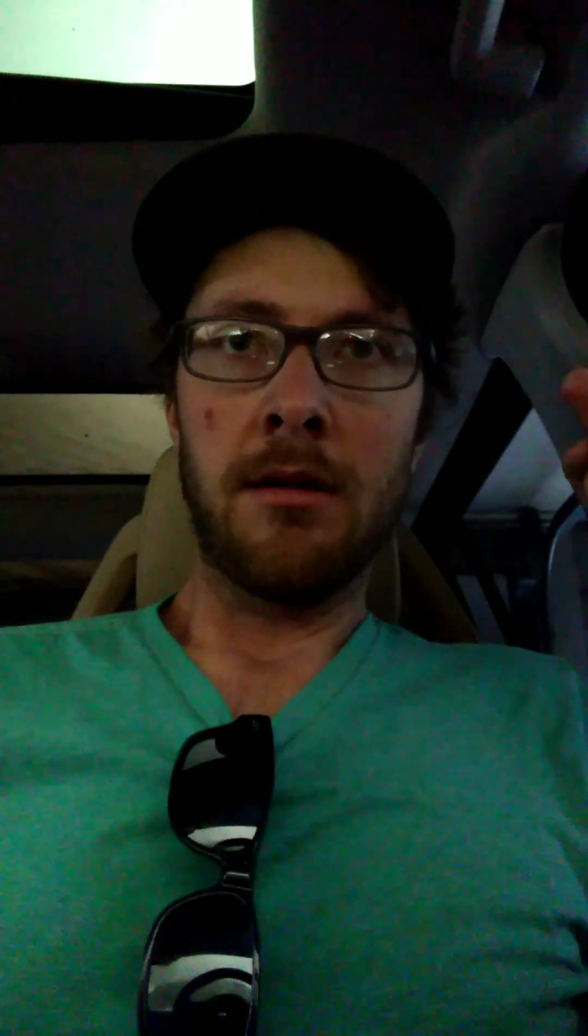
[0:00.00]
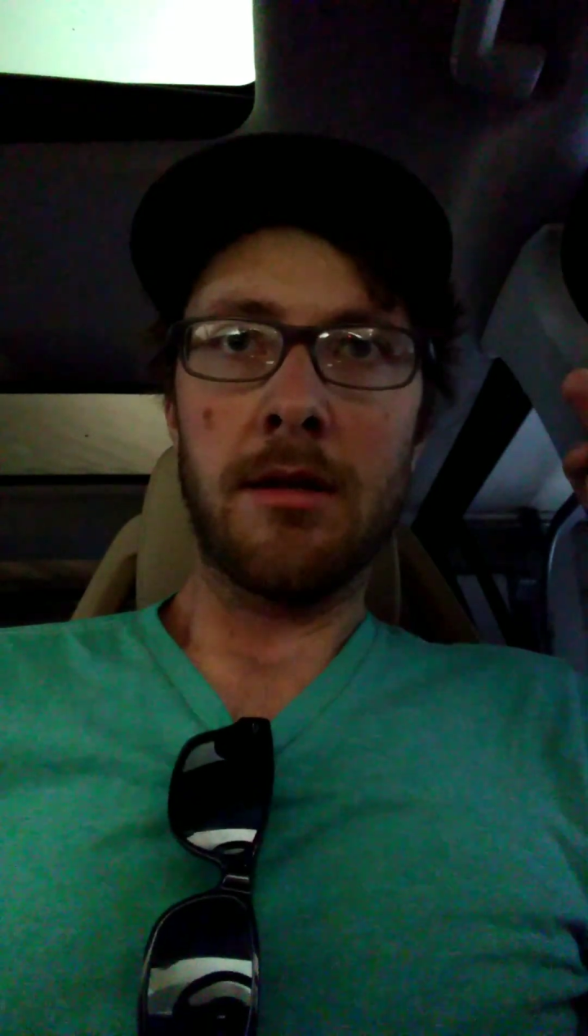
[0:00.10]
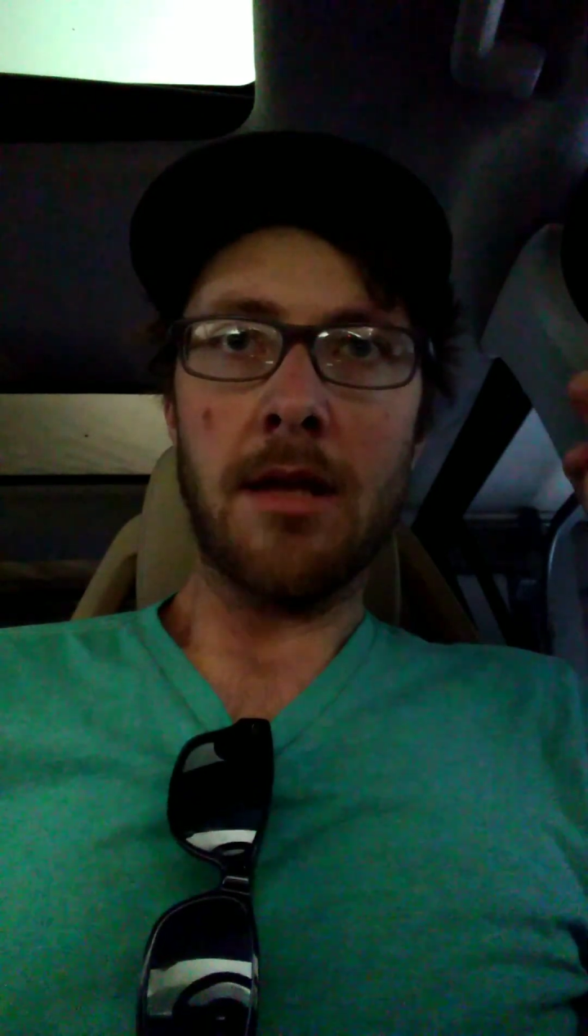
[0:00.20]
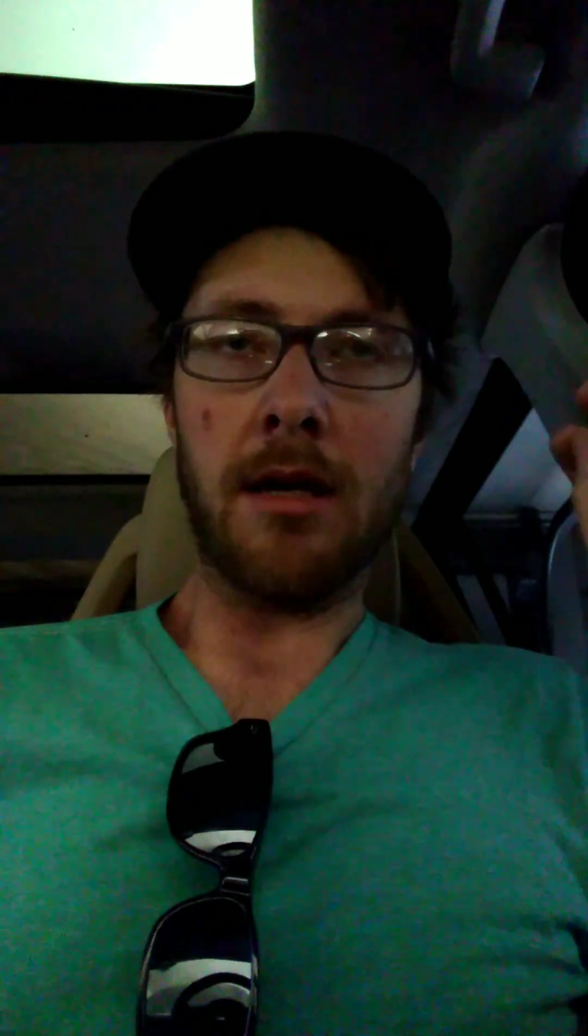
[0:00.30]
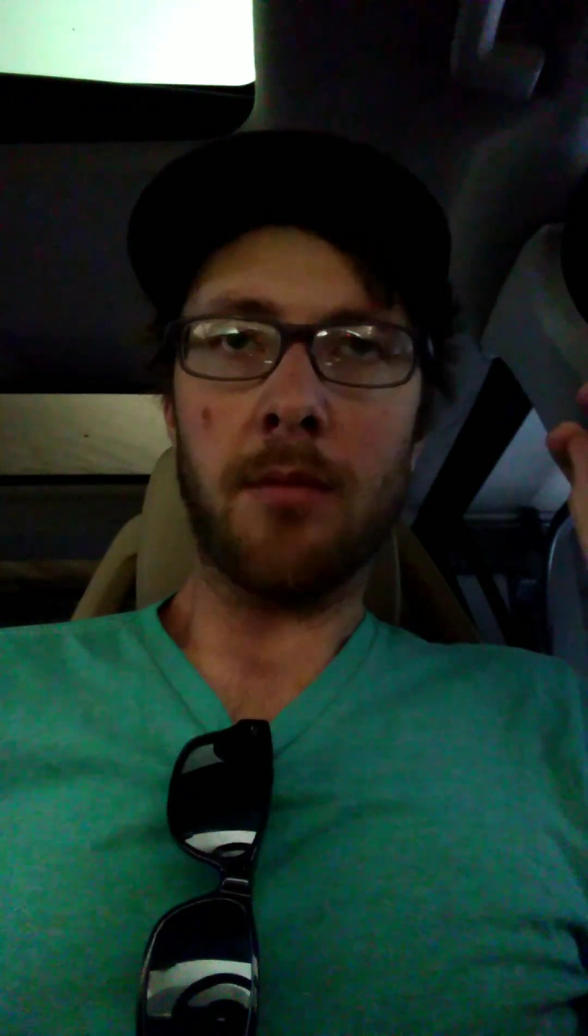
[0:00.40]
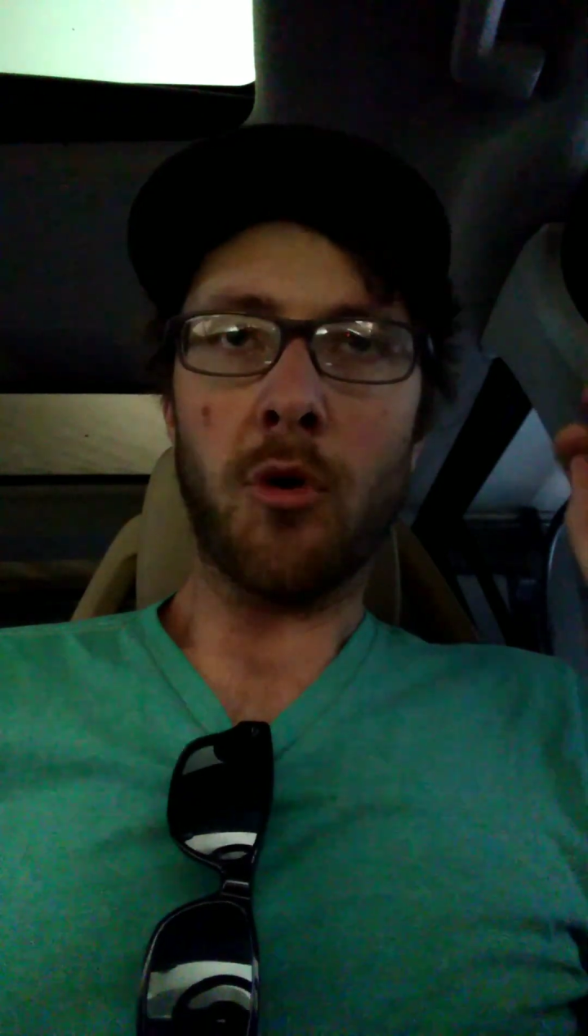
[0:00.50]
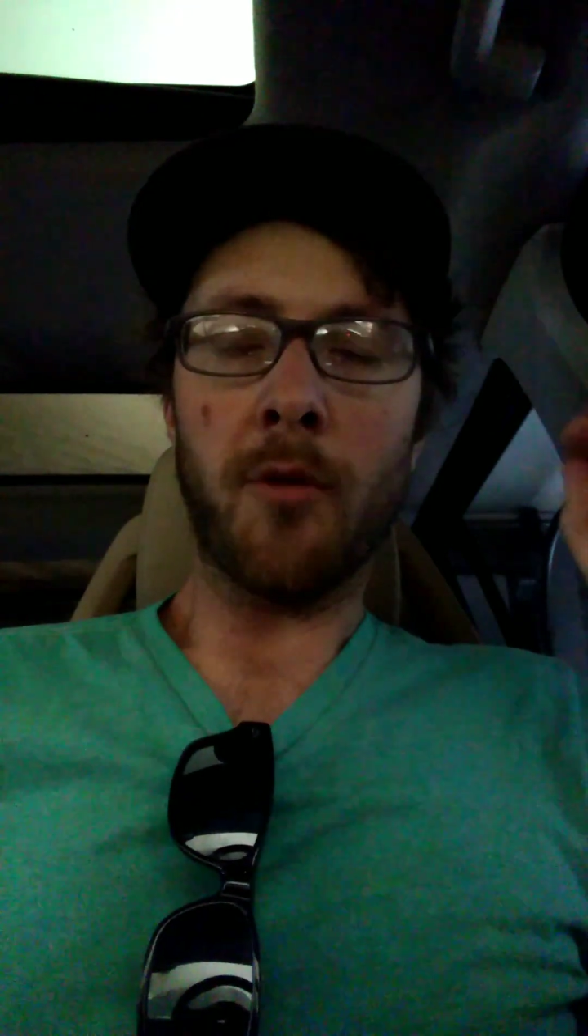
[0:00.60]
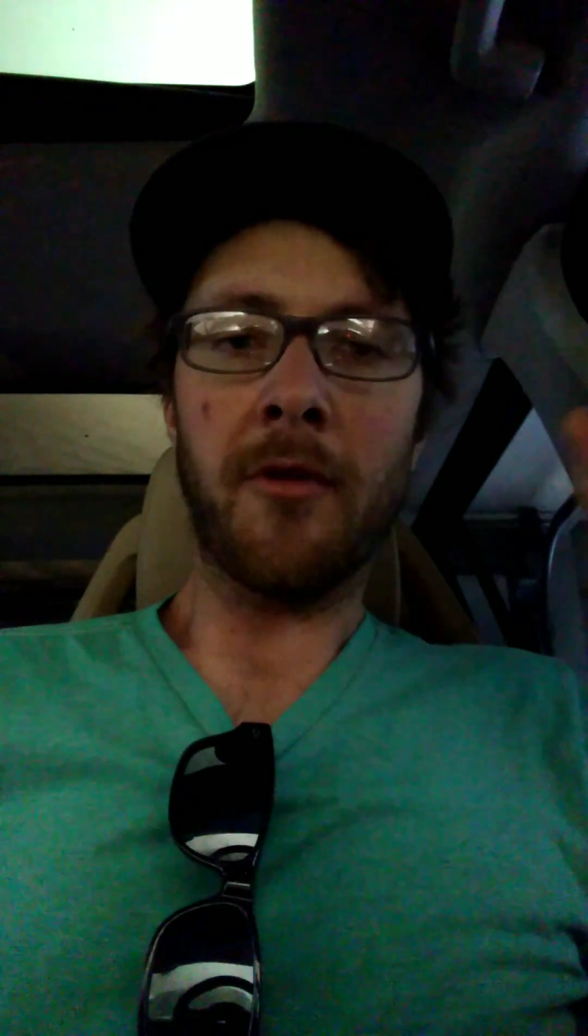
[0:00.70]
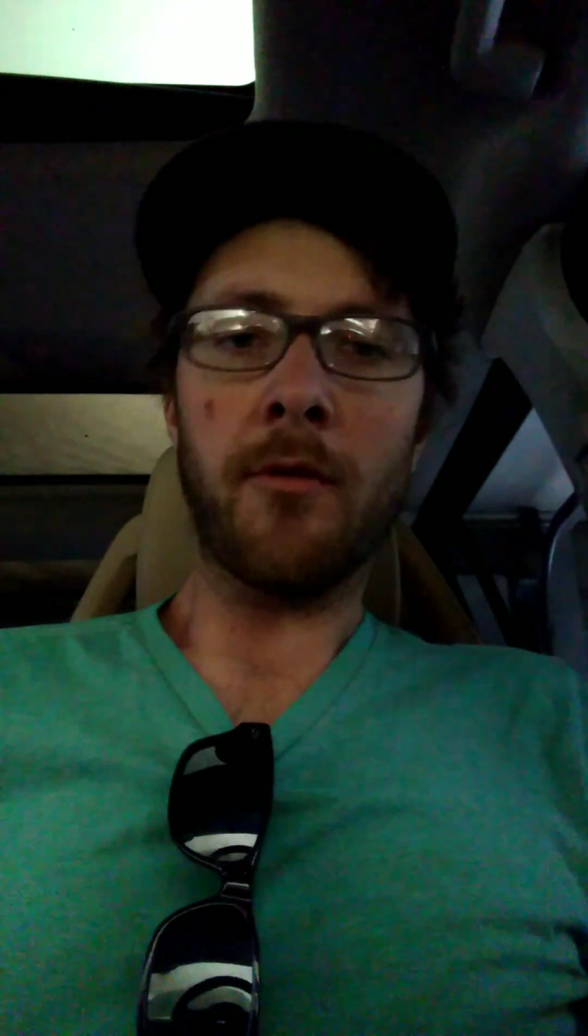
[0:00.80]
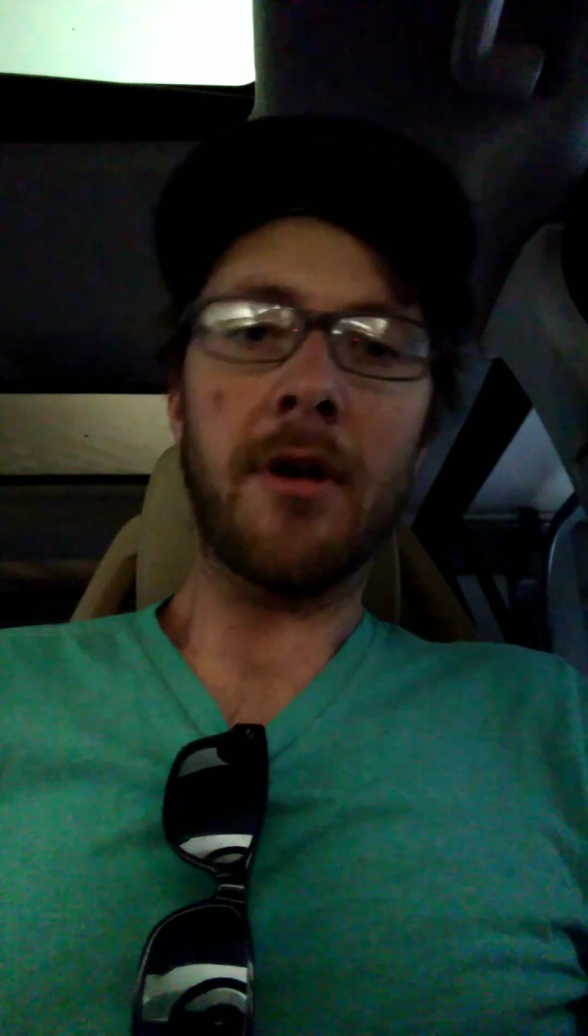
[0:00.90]
that could
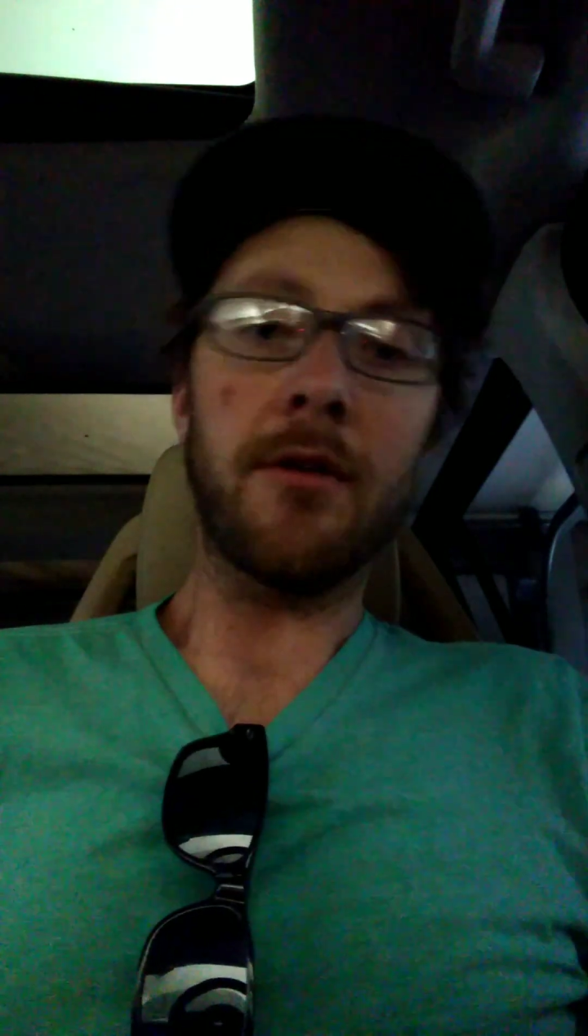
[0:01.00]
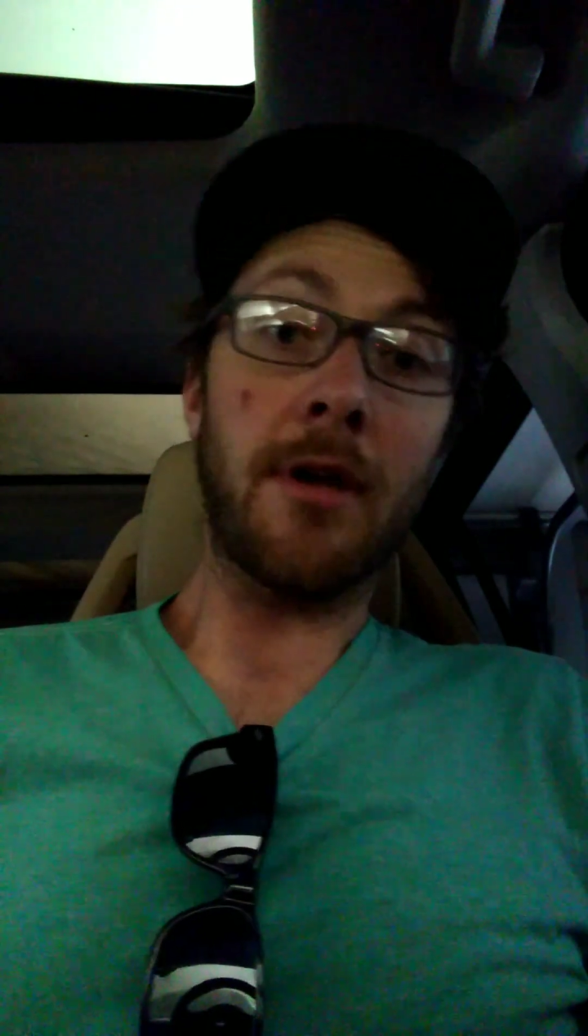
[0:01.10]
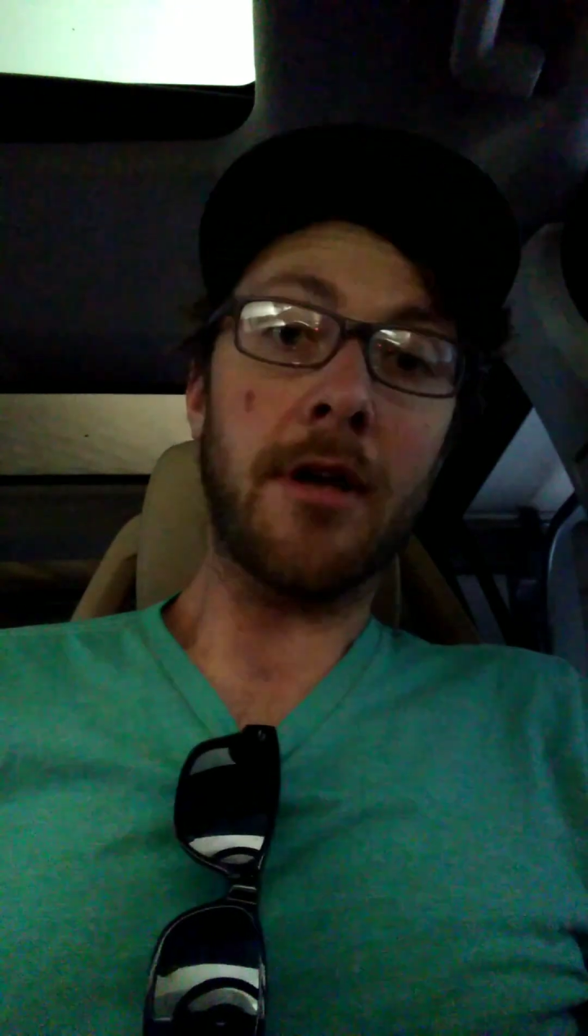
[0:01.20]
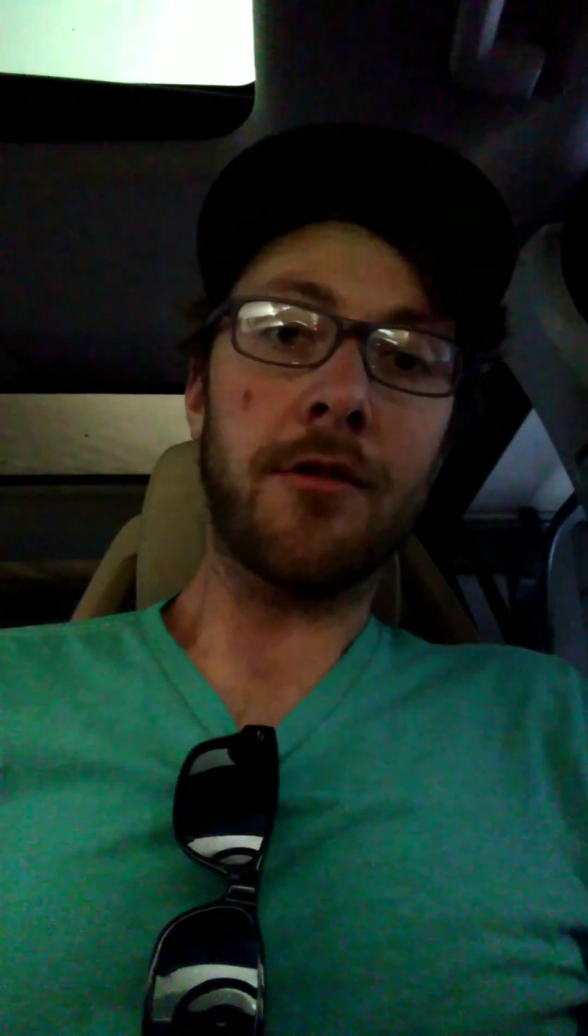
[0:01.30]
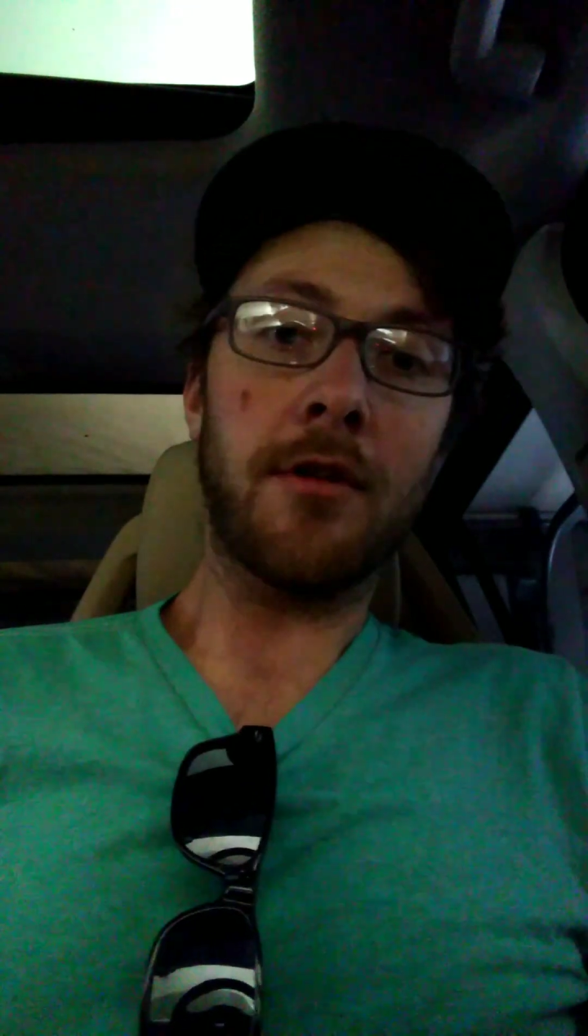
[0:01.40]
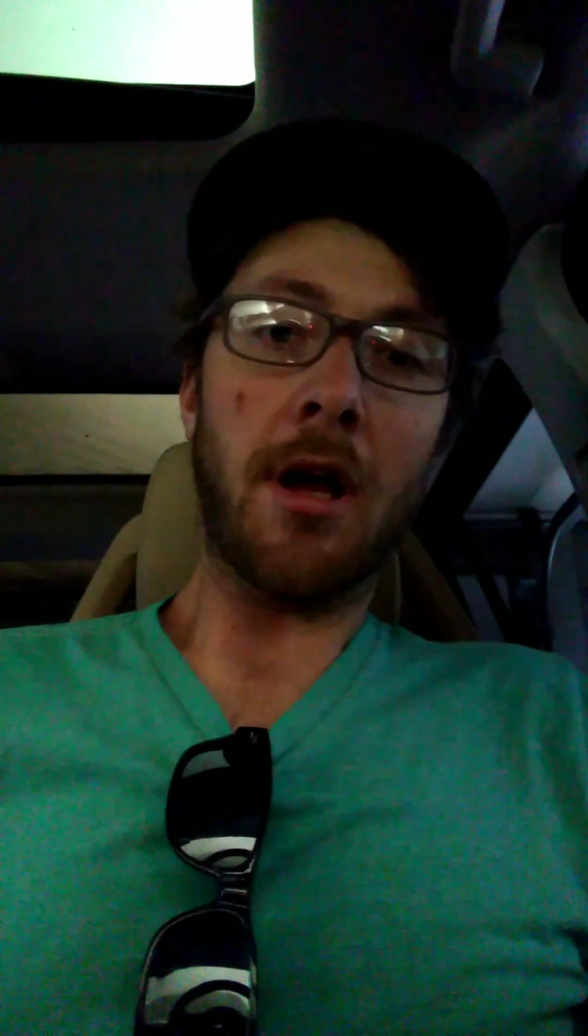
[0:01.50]
point me in the right direction,